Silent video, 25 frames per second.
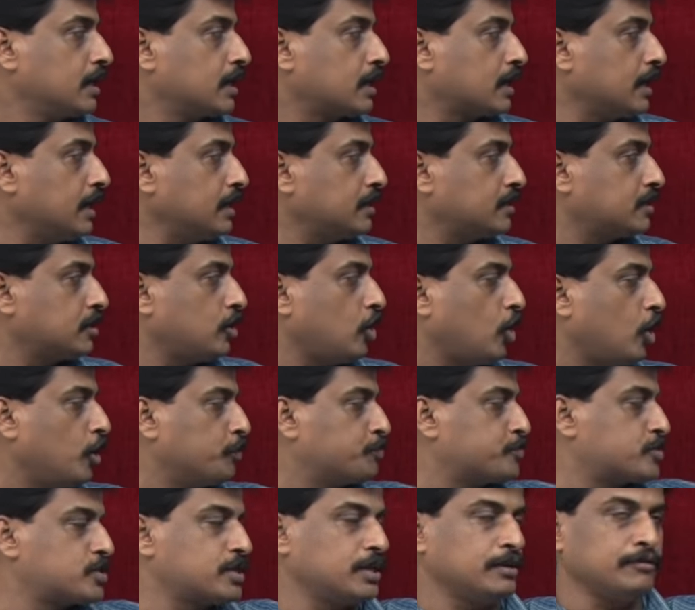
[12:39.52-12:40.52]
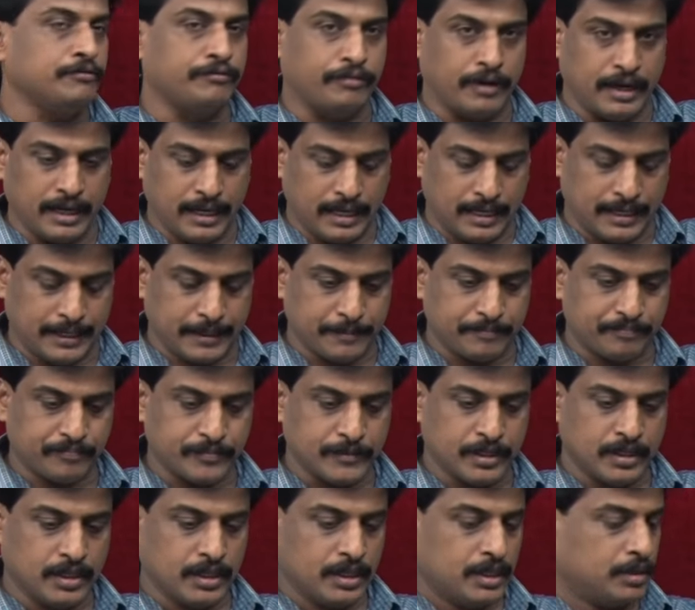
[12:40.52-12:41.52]
Cut option file name.
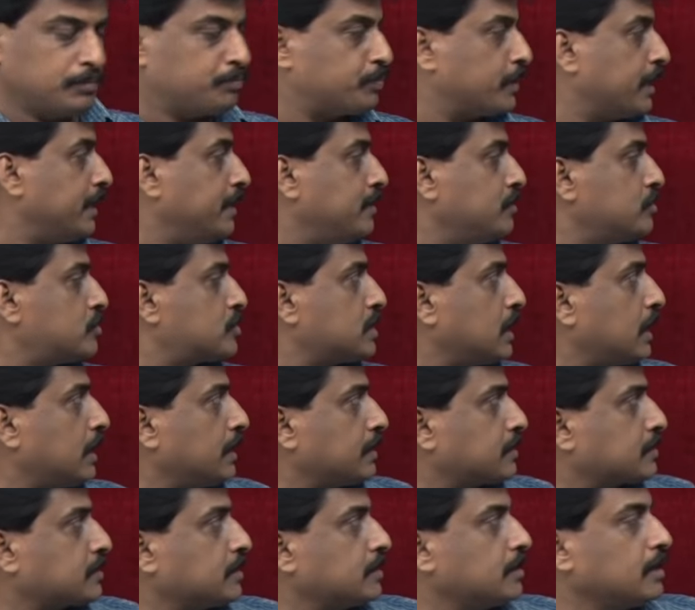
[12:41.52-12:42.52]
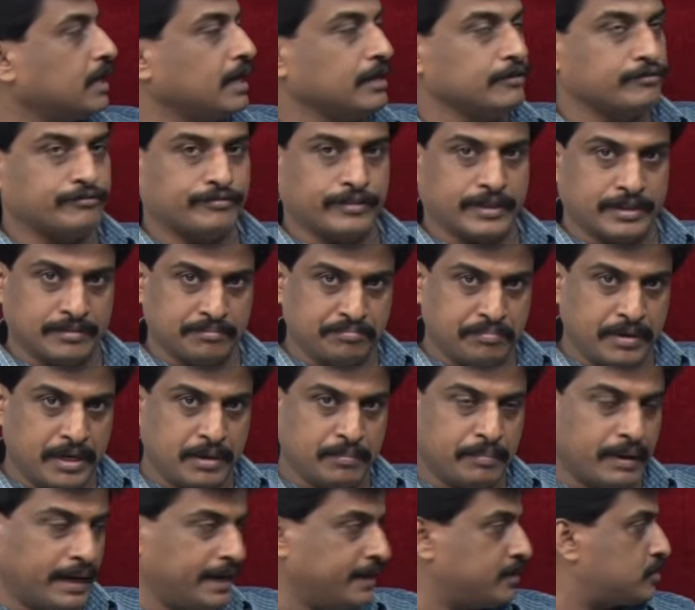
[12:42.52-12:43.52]
Print selected
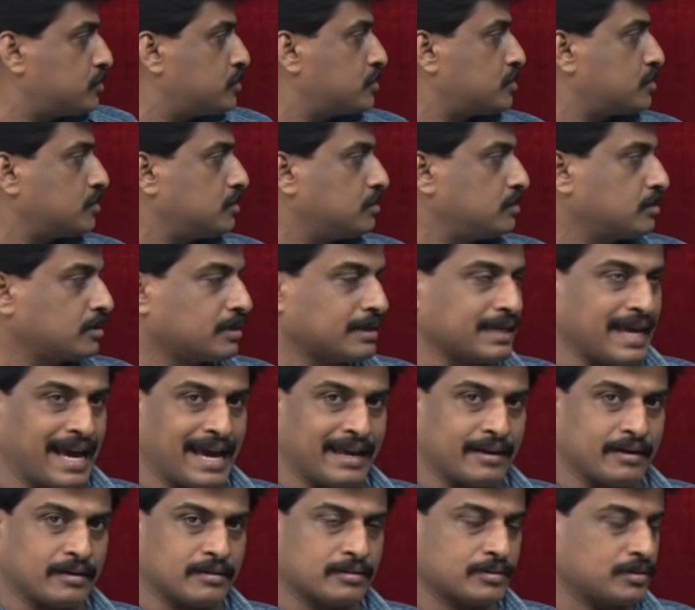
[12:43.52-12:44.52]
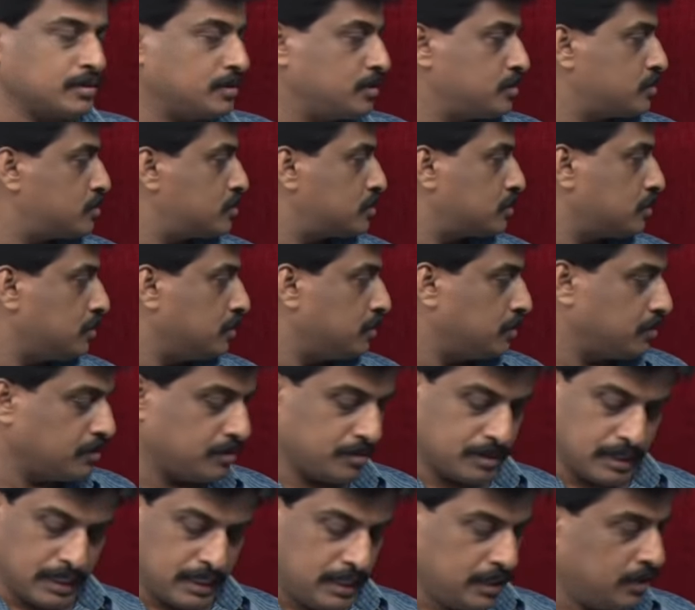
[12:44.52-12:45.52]
-b bytes, characters,
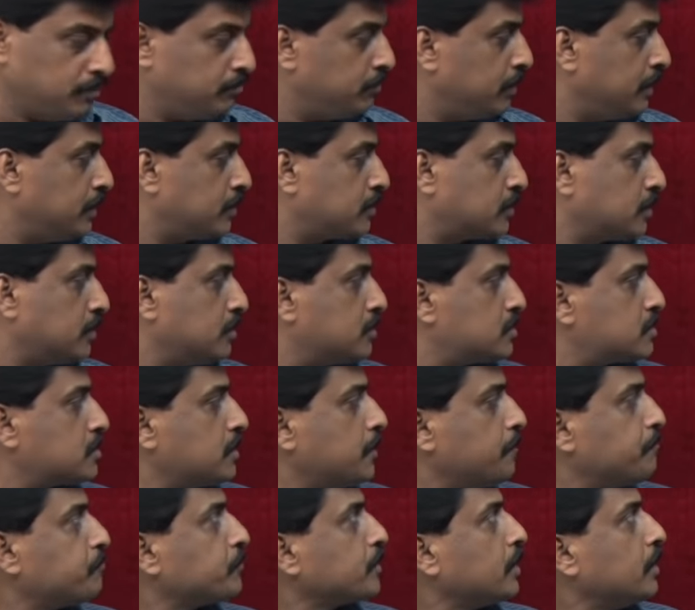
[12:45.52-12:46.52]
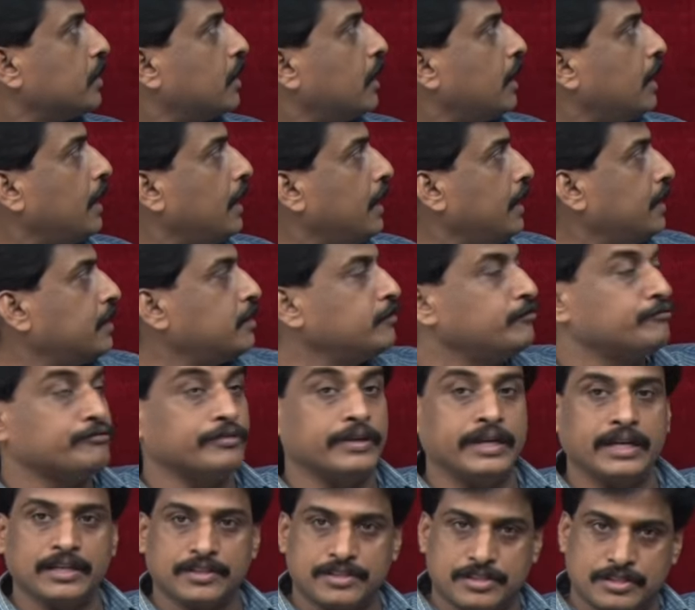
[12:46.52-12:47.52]
delimiters and
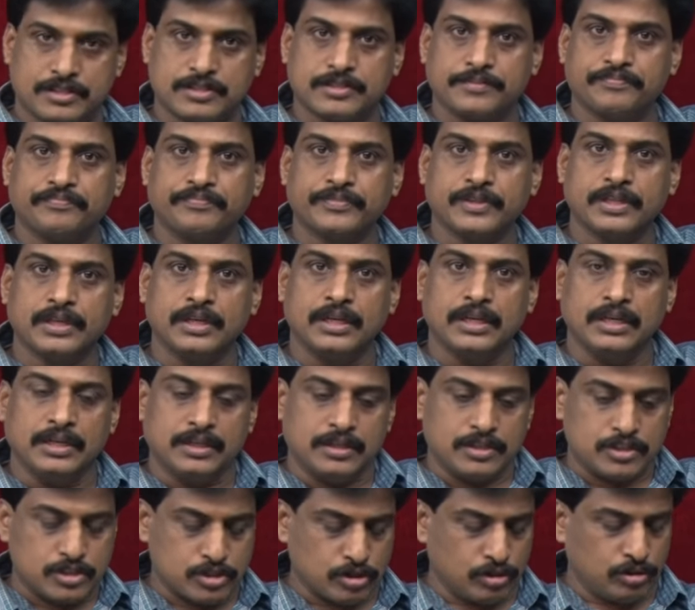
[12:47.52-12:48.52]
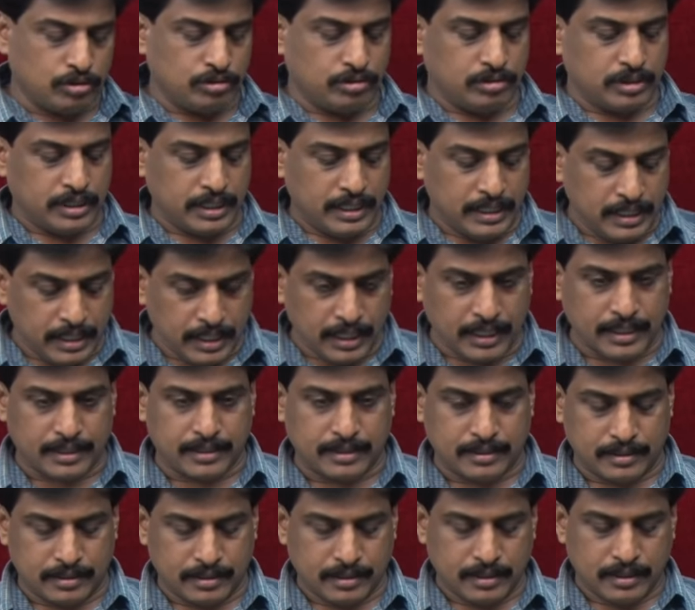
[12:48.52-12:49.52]
fields. So
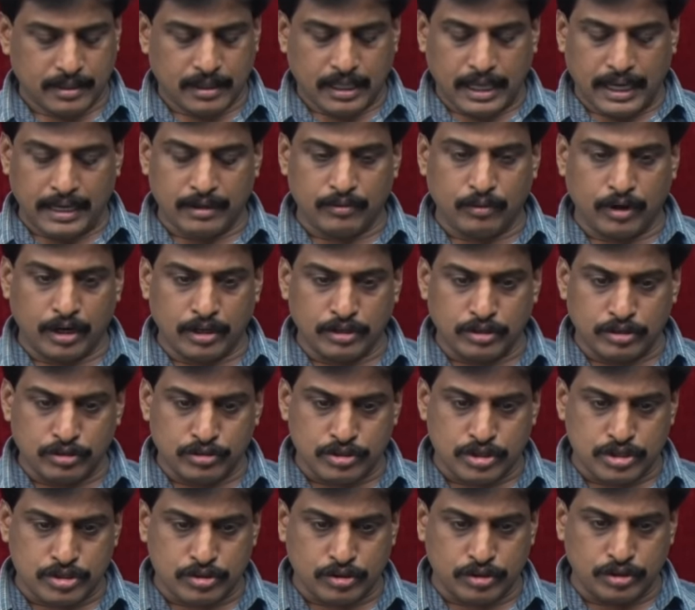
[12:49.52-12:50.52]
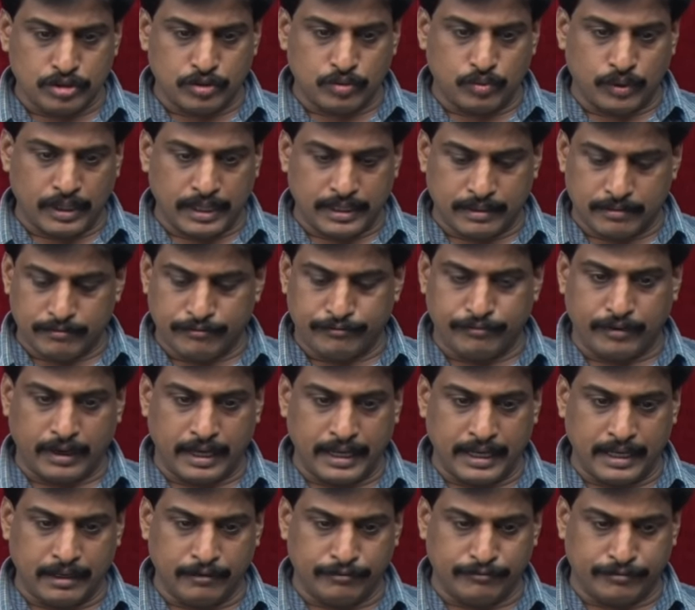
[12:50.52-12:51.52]
here I want to show you one
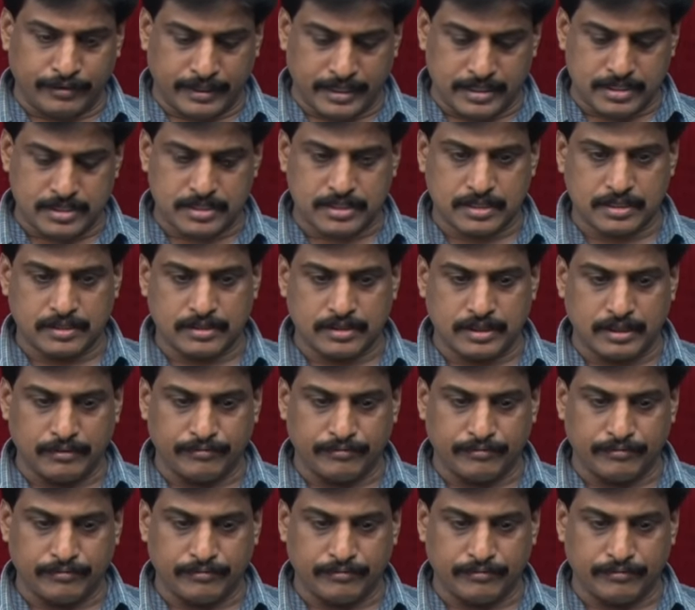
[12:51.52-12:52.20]
file first.